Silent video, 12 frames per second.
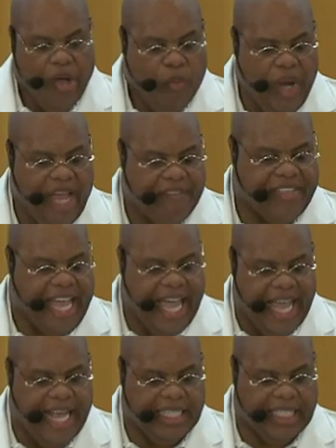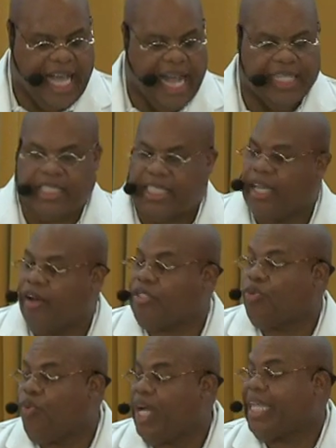we have to ask
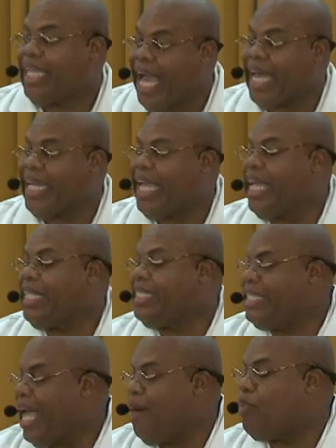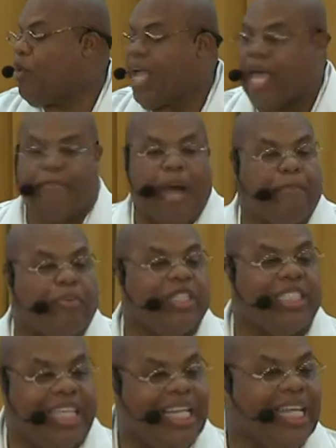ourselves, what kind of example am I
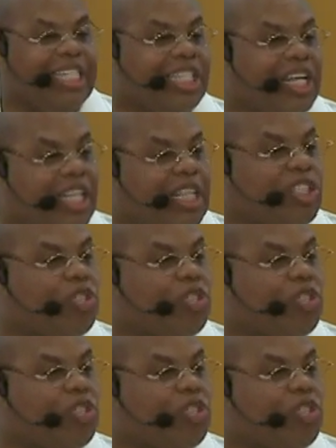presenting to others